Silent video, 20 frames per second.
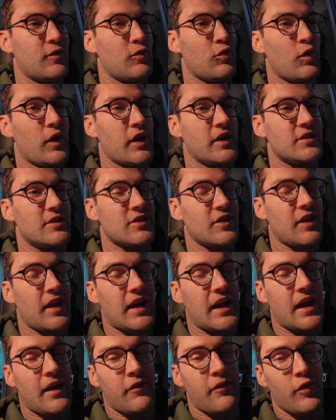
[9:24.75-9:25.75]
winter
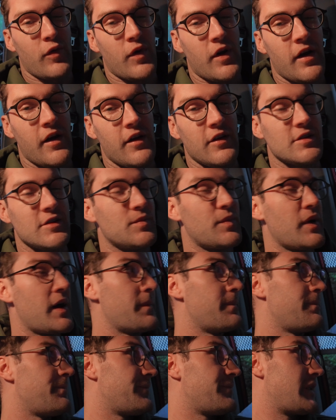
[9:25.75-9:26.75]
like everywhere else,
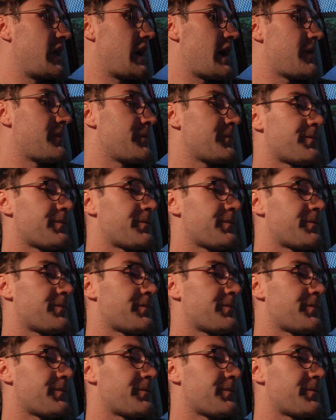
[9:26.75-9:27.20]
but yeah.